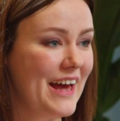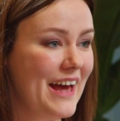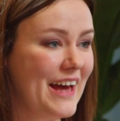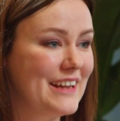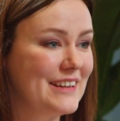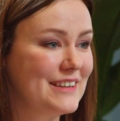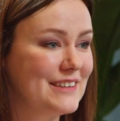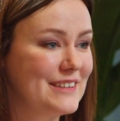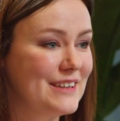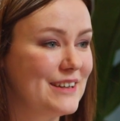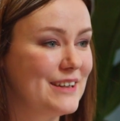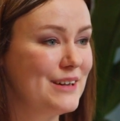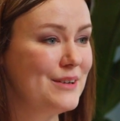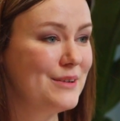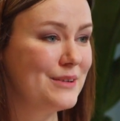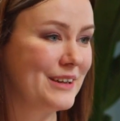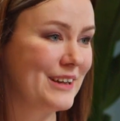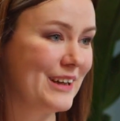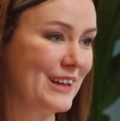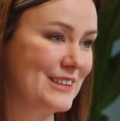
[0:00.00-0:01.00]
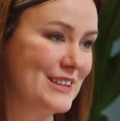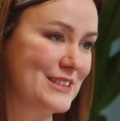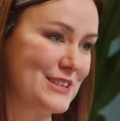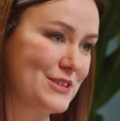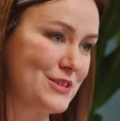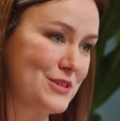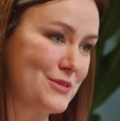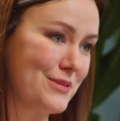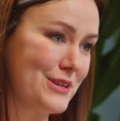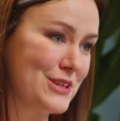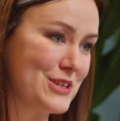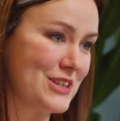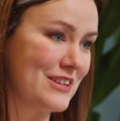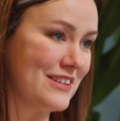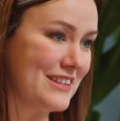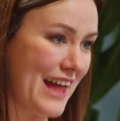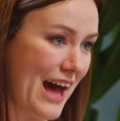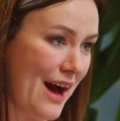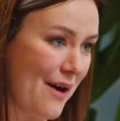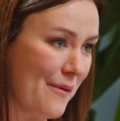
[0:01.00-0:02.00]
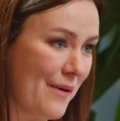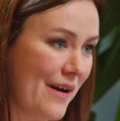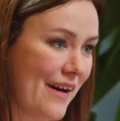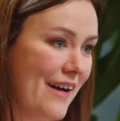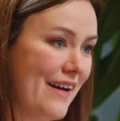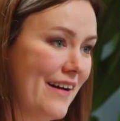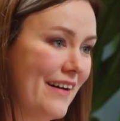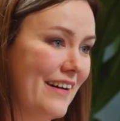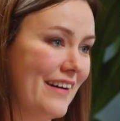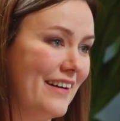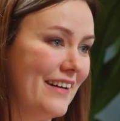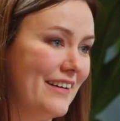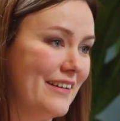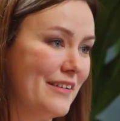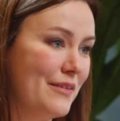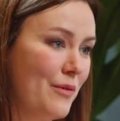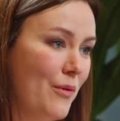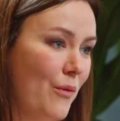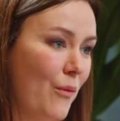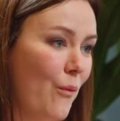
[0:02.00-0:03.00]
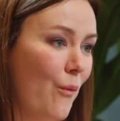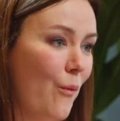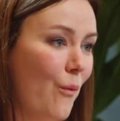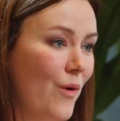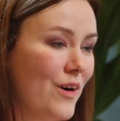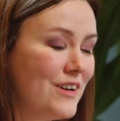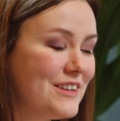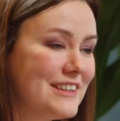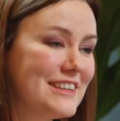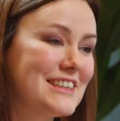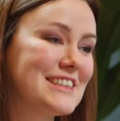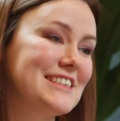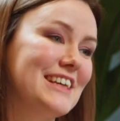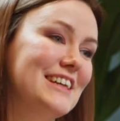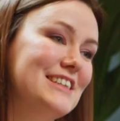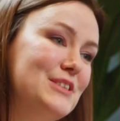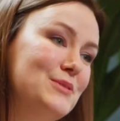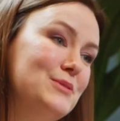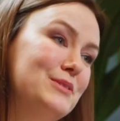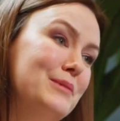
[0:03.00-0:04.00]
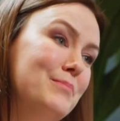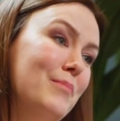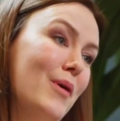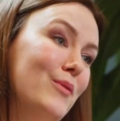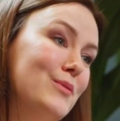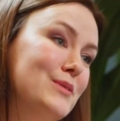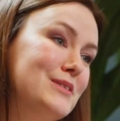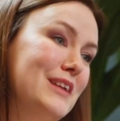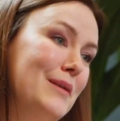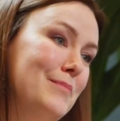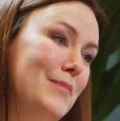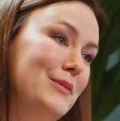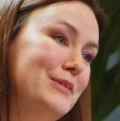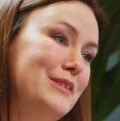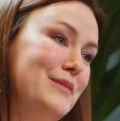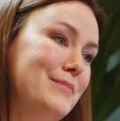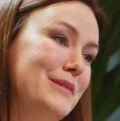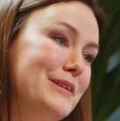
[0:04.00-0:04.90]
And looking at the situation now, what excites you the most about the